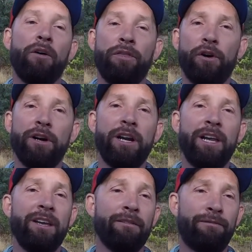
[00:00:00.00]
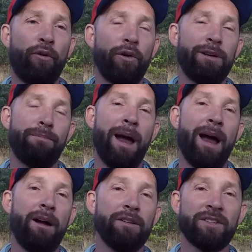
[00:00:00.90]
30, 40
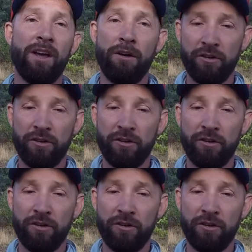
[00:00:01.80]
pounds.